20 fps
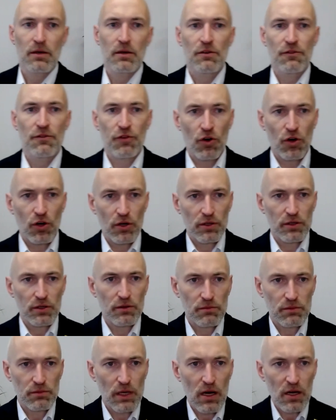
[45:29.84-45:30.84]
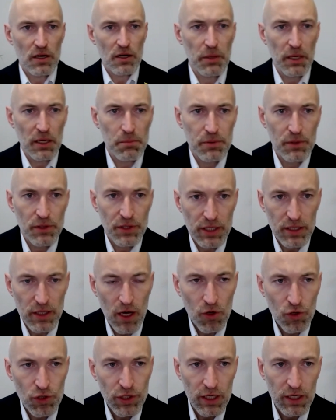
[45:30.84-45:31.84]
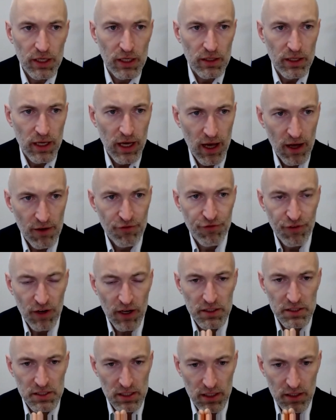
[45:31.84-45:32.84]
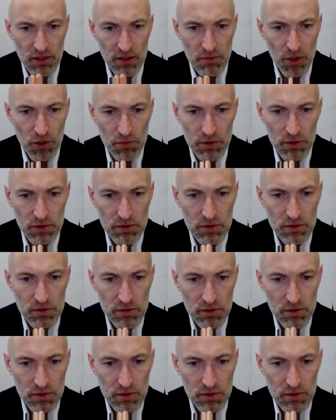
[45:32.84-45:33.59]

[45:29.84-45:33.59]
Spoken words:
For young people that only can have Pfizer at the moment,